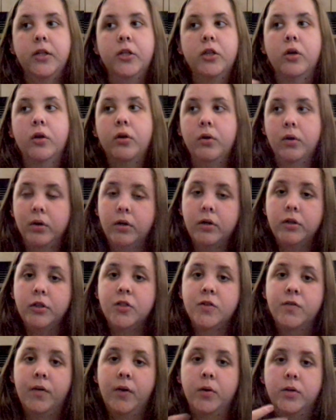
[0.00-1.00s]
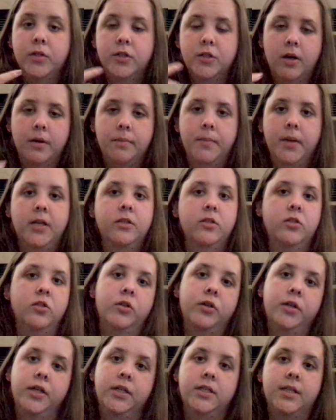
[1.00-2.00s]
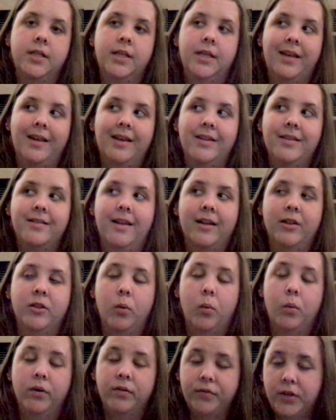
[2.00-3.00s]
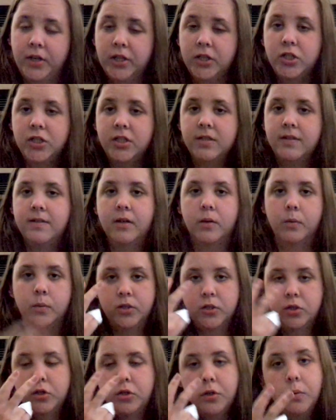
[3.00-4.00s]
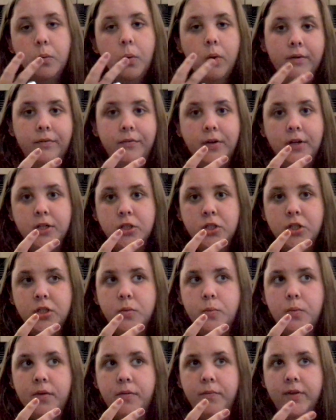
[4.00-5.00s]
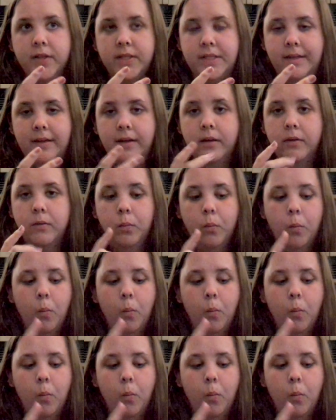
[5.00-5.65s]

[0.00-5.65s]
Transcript: The girls focused on ministering to the kids at the orphanages. There was two orphanages we visited.